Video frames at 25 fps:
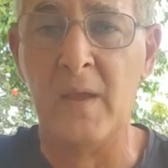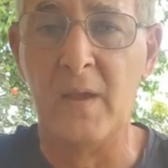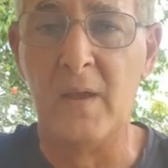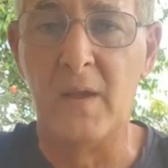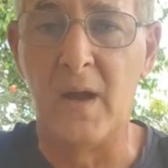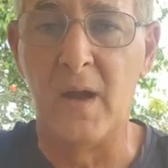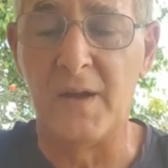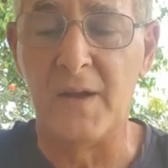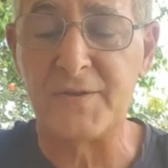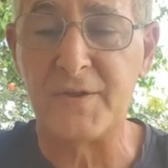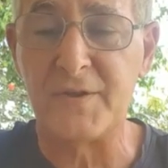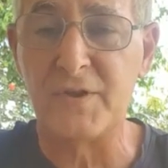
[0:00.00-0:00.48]

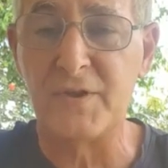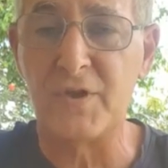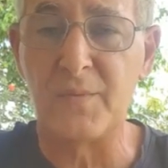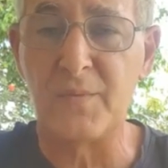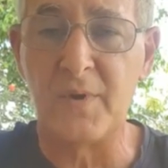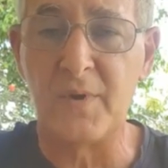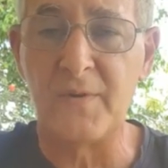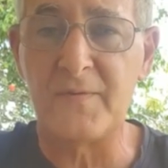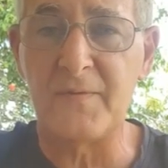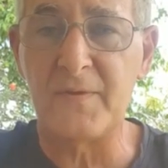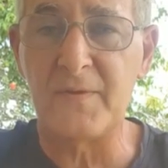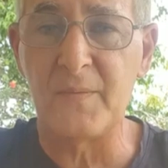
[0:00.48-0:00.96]
I send you
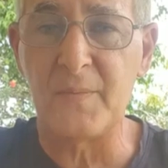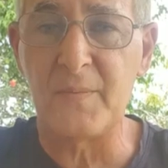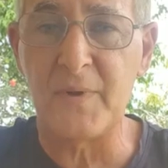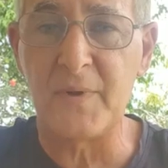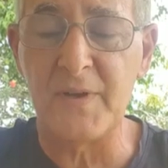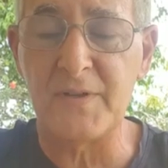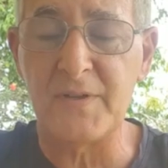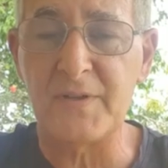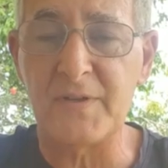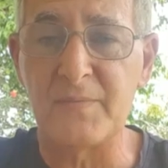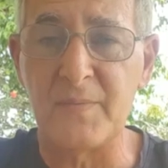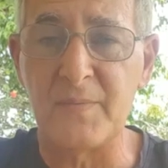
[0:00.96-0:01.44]
my infinite
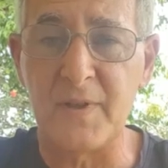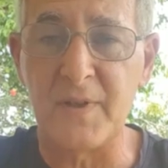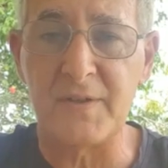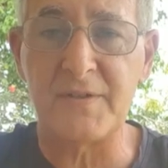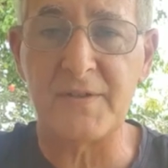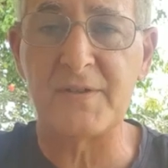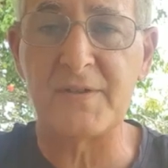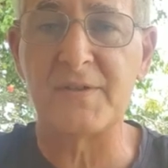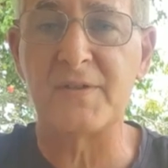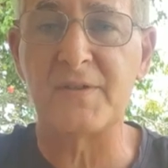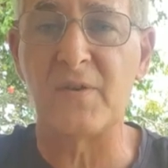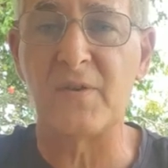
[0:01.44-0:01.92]
peace and
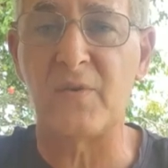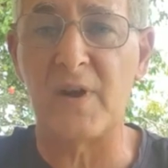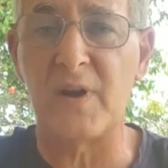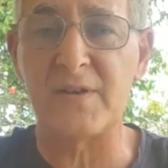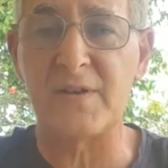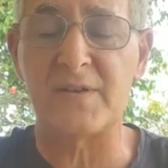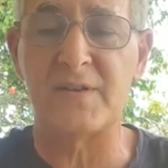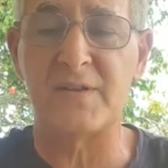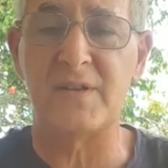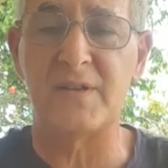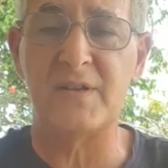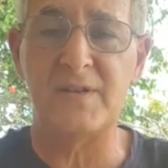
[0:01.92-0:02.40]
blessings and
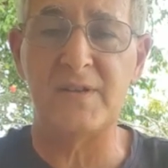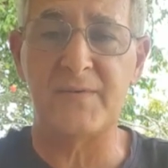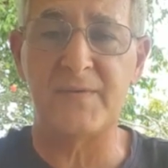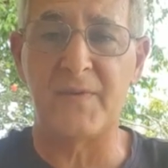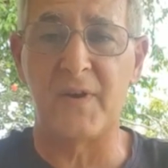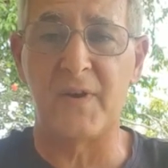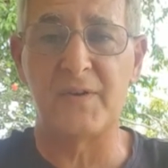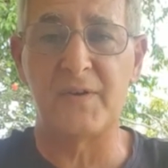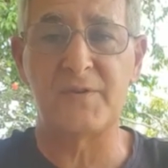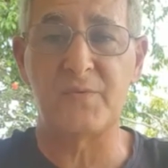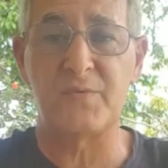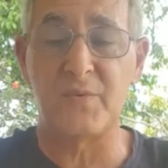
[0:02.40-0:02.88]
grace and ease,
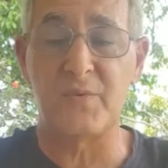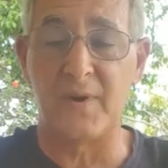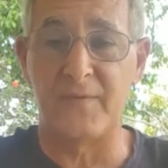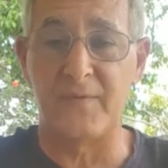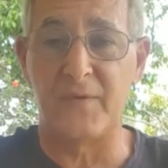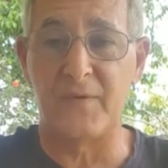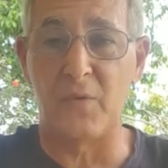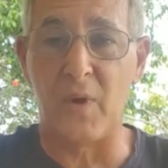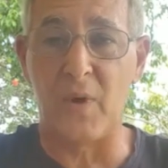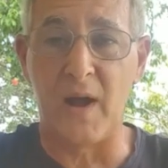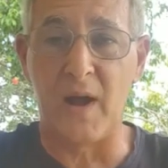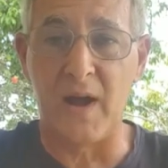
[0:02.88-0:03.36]
folks, wherever
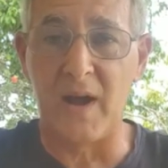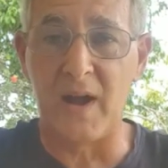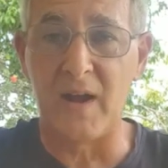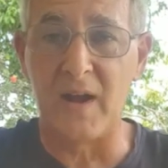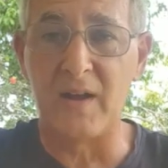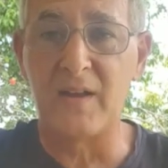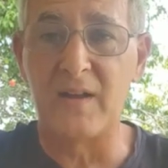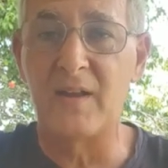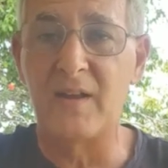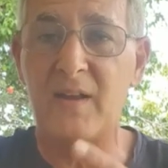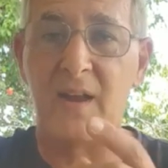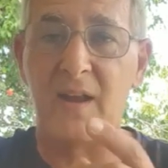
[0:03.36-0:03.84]
you are.
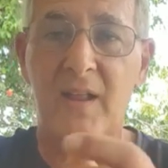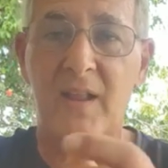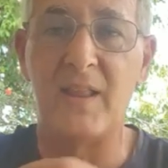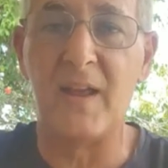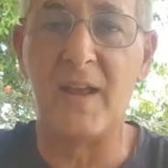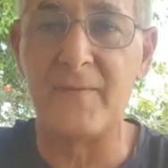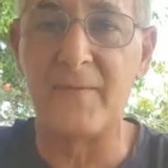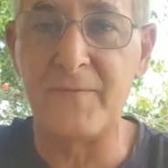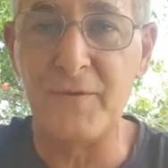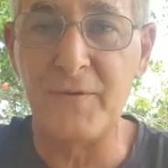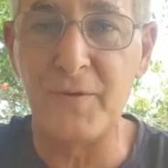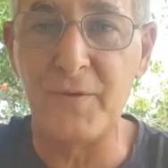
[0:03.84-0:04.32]
I
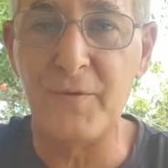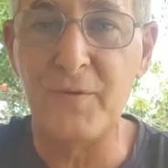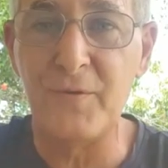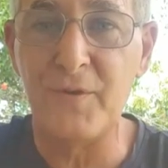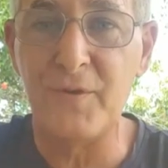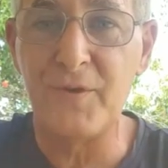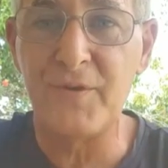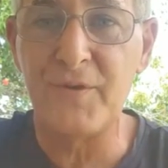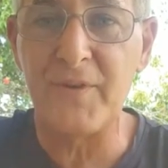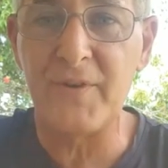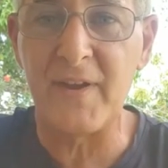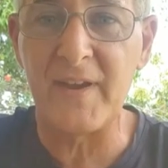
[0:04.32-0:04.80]
love you.
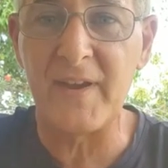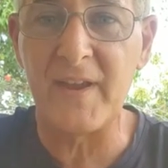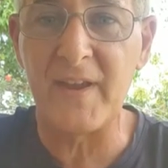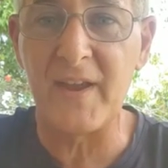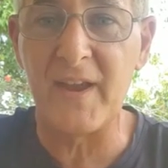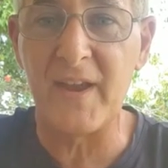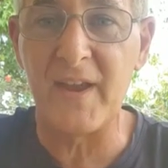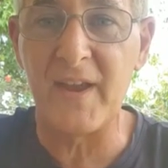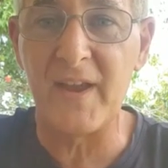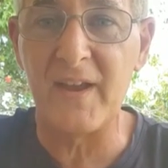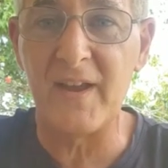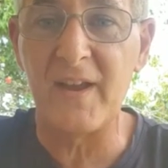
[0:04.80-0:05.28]
Take
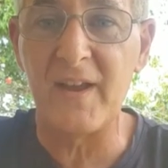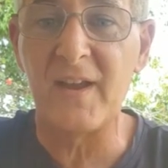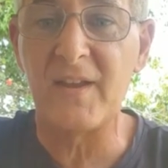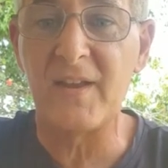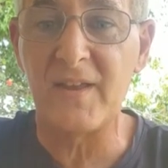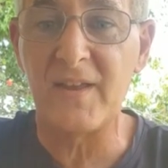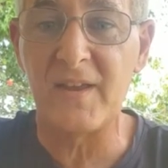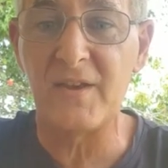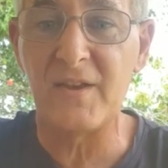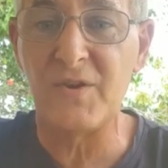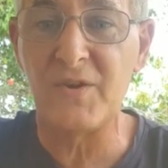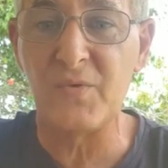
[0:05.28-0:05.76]
care.
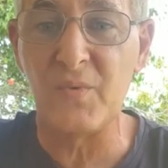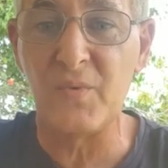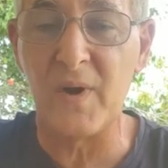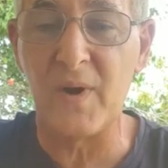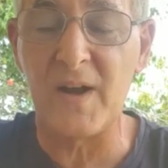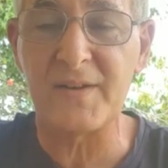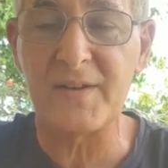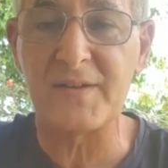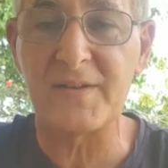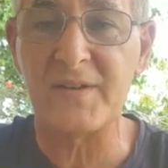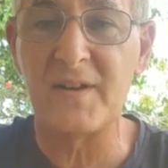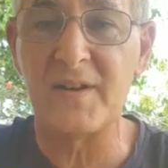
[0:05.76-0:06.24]
Thank you,
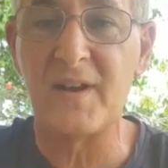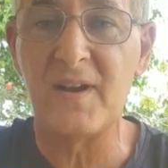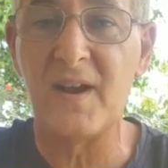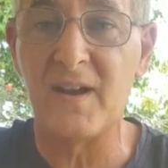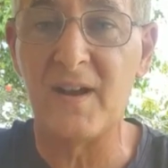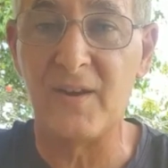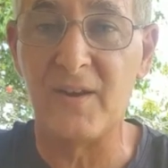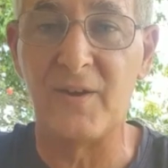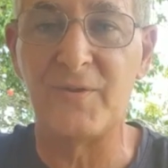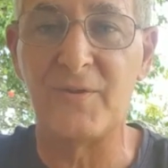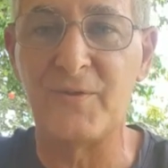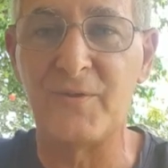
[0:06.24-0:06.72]
Russ.
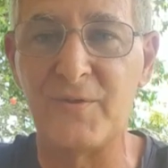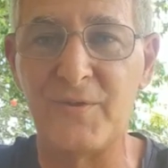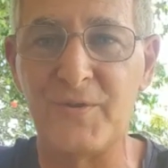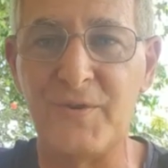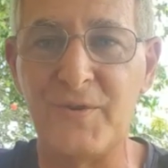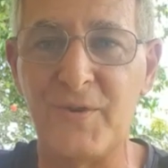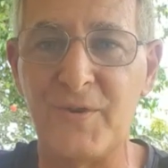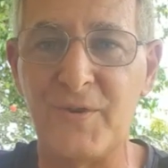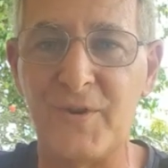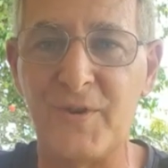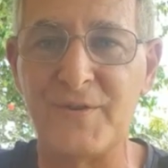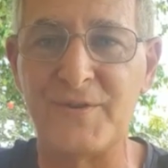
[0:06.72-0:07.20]
And I'll talk to
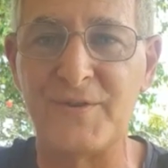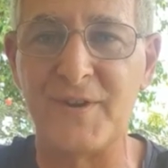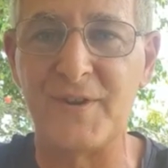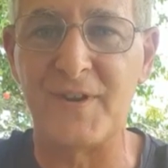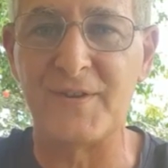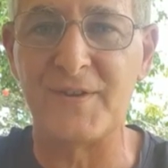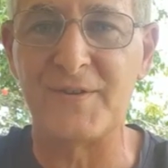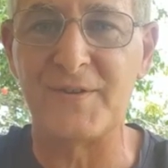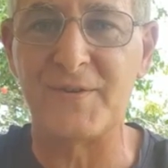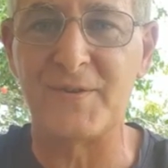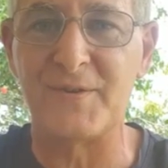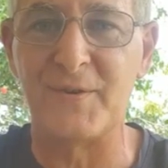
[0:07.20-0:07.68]
you guys
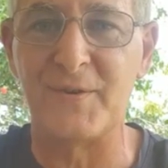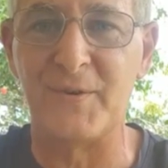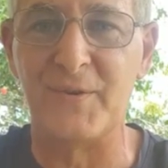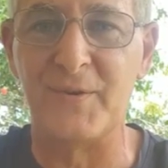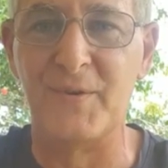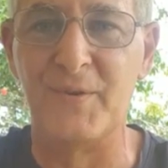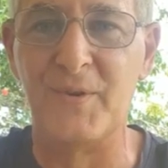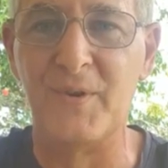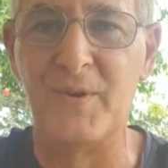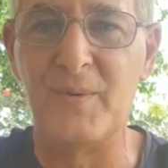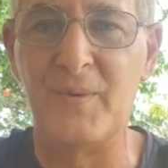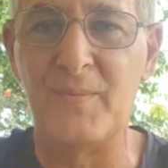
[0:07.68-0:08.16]
again soon.
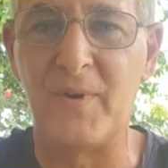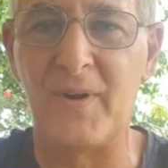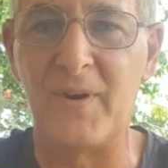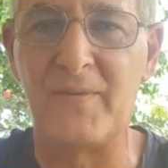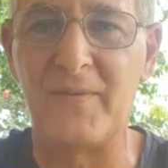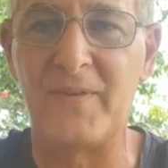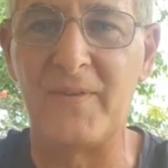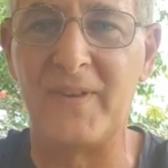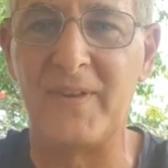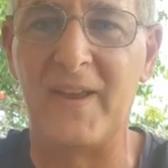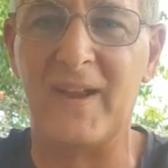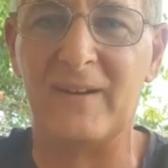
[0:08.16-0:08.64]
Bye
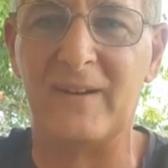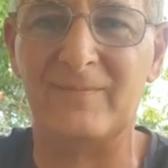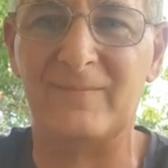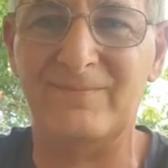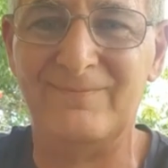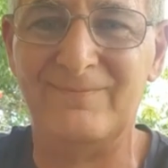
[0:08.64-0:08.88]
for now.